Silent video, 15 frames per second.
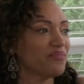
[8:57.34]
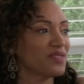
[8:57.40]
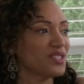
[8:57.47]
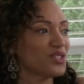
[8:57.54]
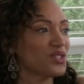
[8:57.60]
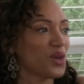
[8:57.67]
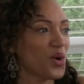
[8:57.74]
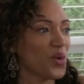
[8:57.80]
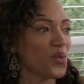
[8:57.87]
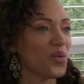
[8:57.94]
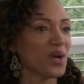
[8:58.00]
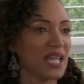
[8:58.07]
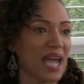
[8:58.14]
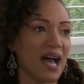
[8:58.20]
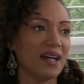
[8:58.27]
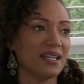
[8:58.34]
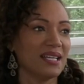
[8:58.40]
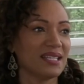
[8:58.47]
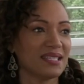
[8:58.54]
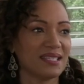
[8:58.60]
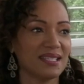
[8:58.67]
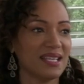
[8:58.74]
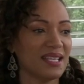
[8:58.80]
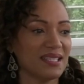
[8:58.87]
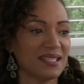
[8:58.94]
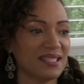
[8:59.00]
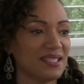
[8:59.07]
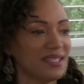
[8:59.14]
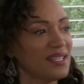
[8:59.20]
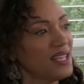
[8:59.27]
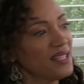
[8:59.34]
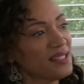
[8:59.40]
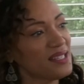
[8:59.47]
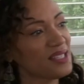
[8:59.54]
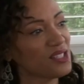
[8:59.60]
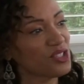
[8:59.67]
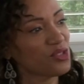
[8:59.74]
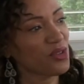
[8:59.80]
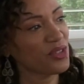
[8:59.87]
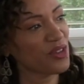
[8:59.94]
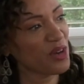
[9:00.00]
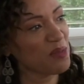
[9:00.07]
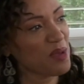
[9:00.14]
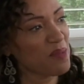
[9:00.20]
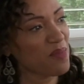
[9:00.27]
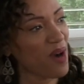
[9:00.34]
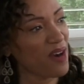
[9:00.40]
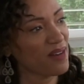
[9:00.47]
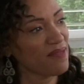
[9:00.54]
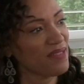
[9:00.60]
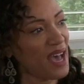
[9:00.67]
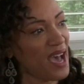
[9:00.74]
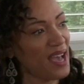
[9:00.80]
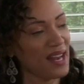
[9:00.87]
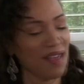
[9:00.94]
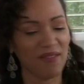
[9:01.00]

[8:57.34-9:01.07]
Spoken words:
So yeah, it's extraordinary being part of that.